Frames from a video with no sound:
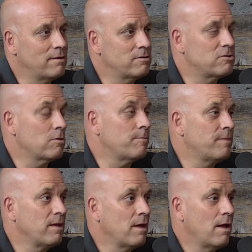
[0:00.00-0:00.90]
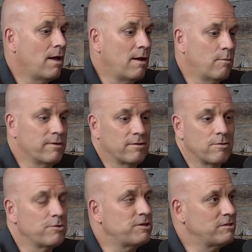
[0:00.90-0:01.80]
And so with the
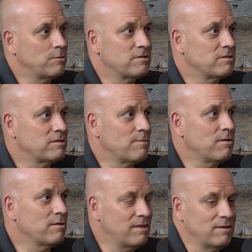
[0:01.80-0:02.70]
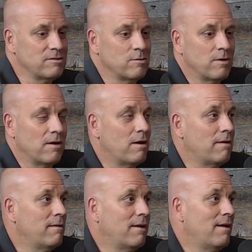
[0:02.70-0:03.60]
grocery stores and some other things going
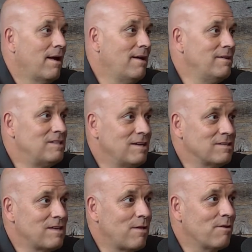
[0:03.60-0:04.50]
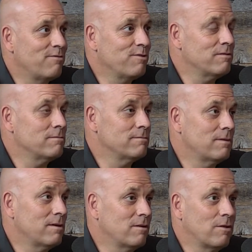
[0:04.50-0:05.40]
on, I didn't take a salary for
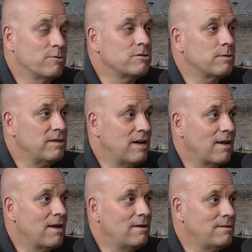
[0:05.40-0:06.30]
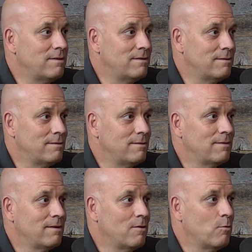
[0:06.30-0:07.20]
close to a decade,
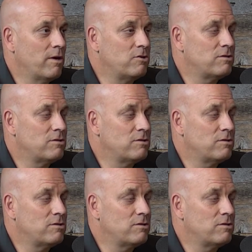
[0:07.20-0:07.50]
which